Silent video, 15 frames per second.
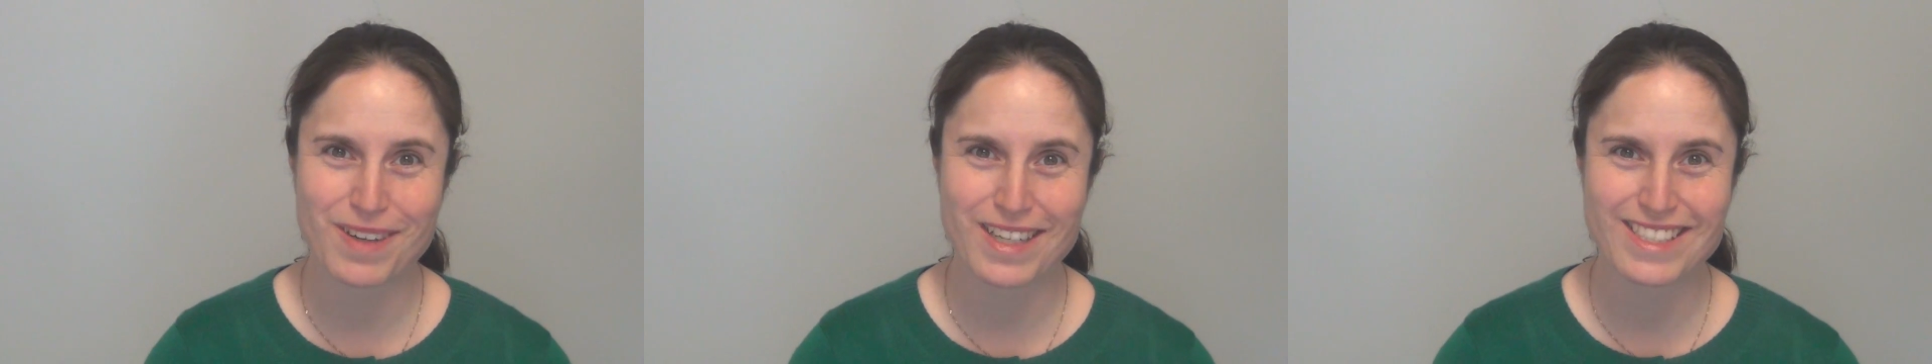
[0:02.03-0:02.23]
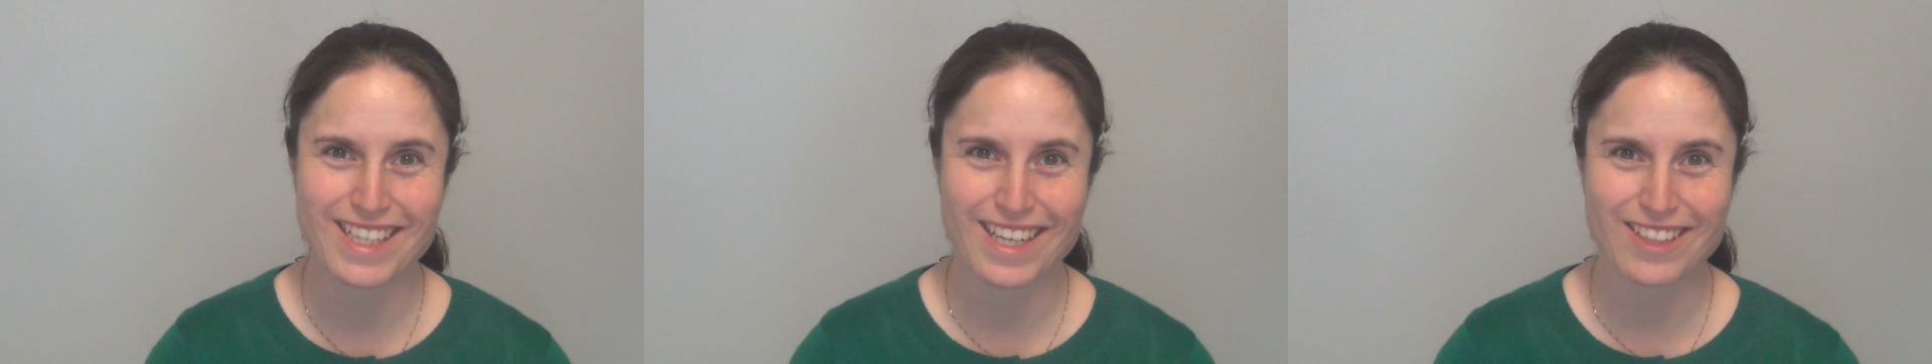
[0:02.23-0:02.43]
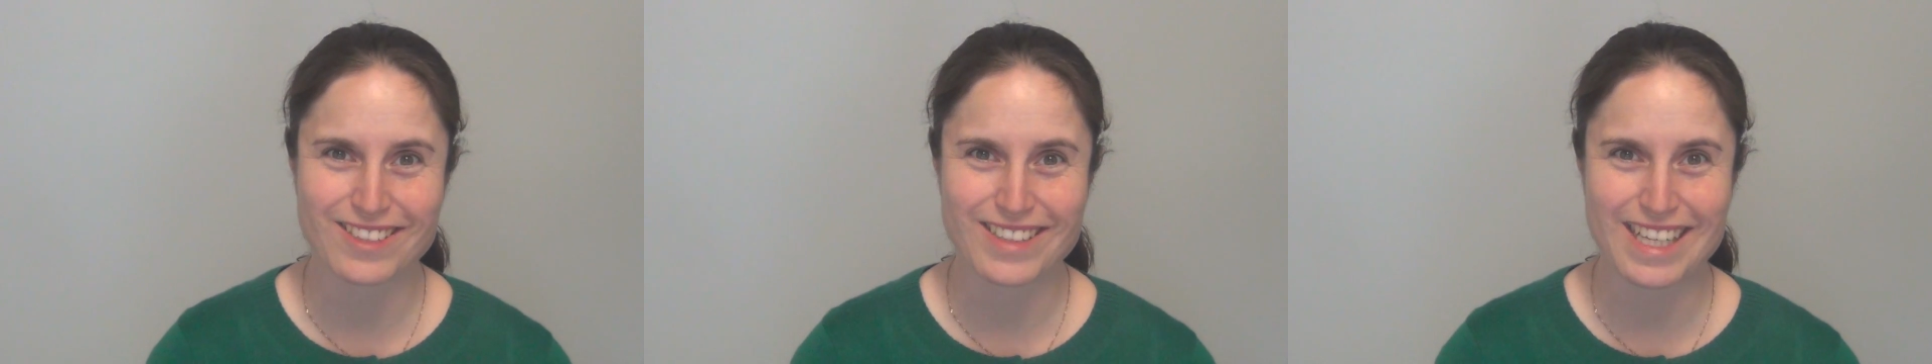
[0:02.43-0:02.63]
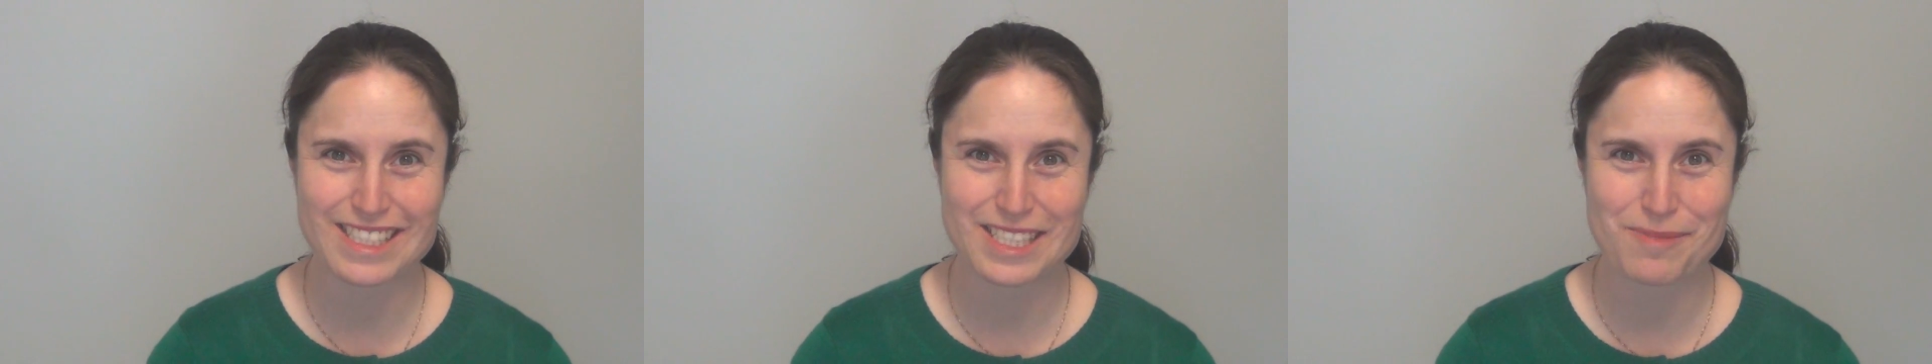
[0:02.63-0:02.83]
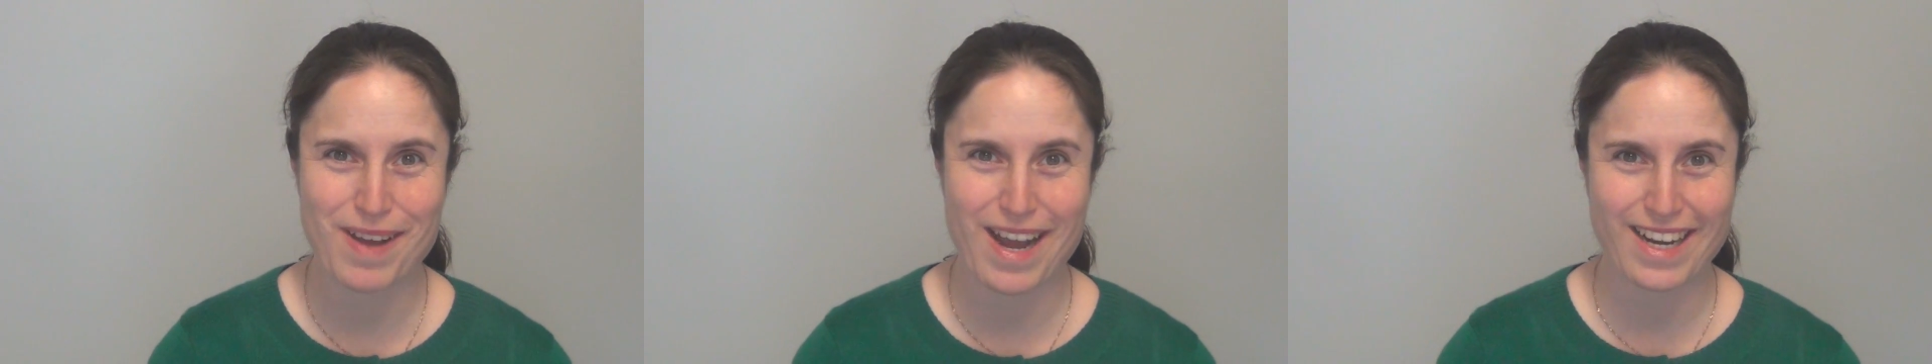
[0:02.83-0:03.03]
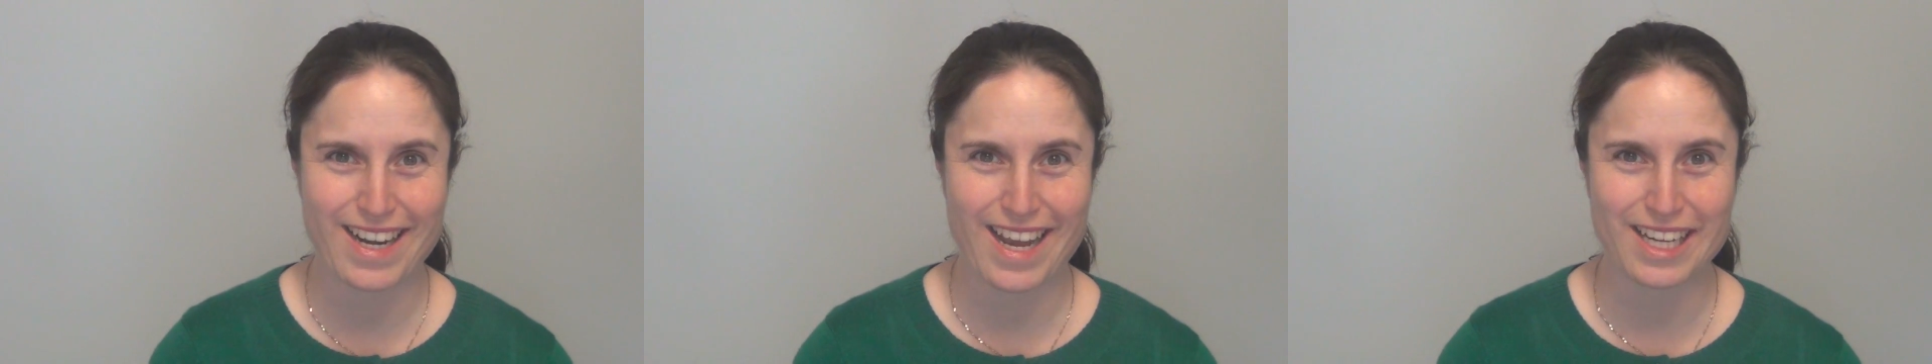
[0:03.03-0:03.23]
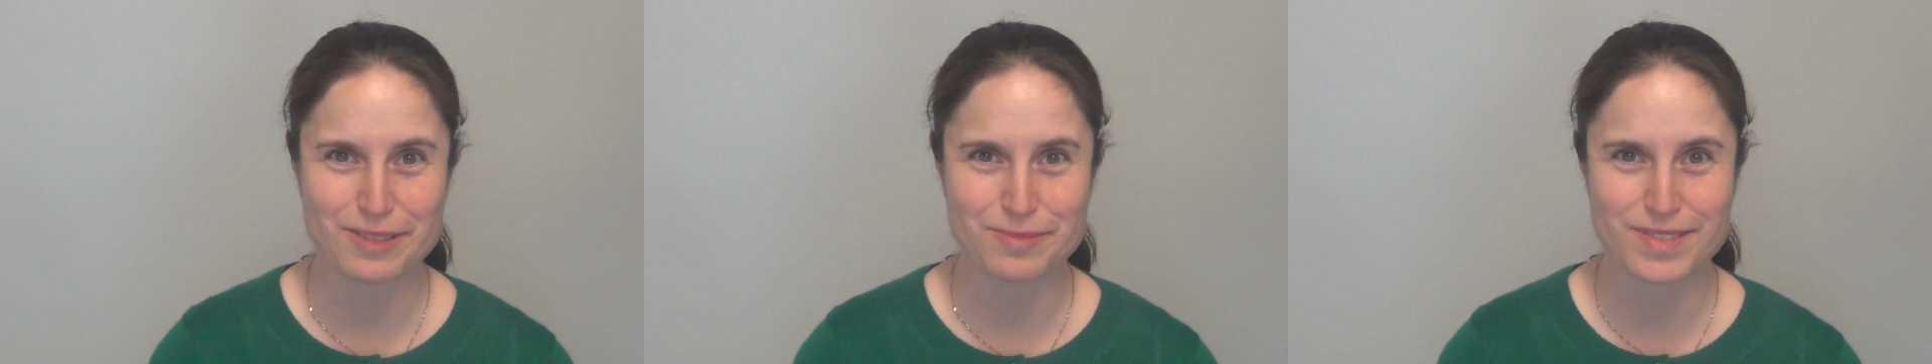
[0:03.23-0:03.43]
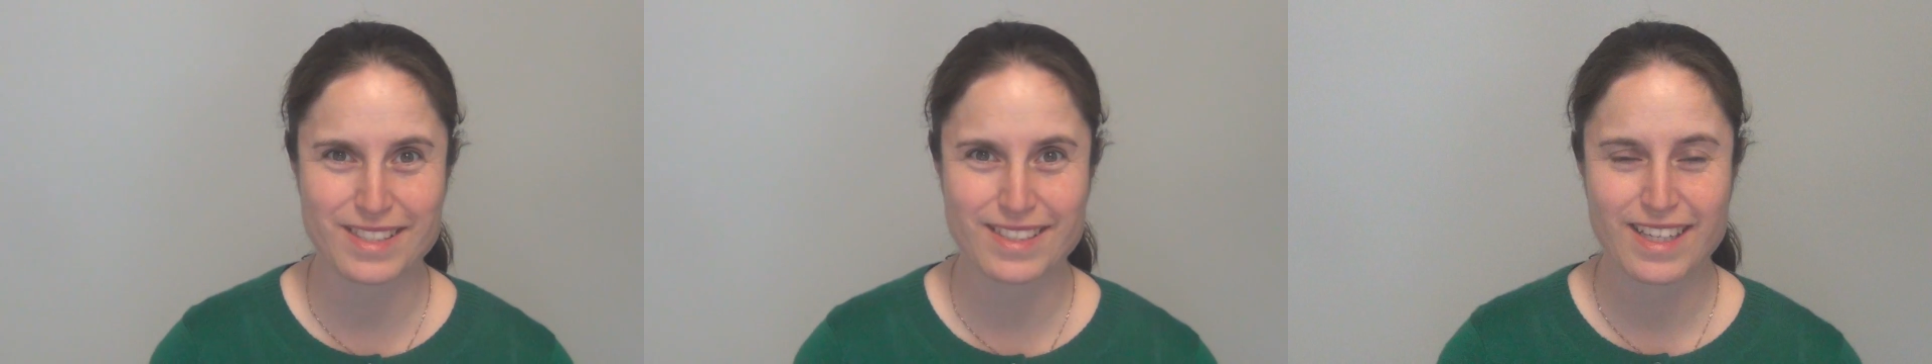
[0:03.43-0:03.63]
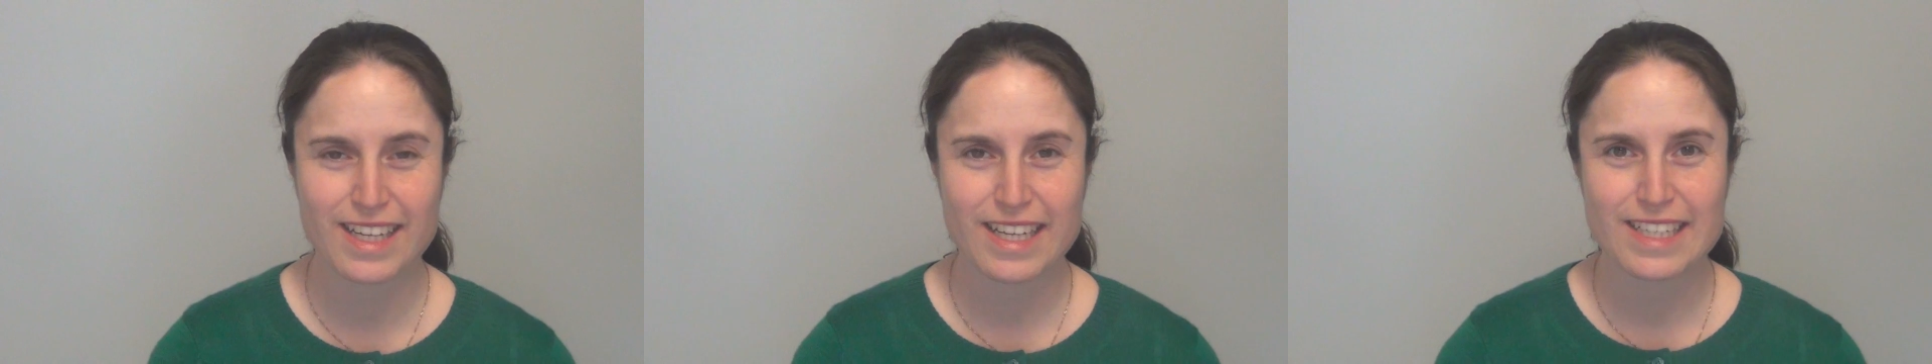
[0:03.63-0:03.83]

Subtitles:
my channel, Nuts About Names.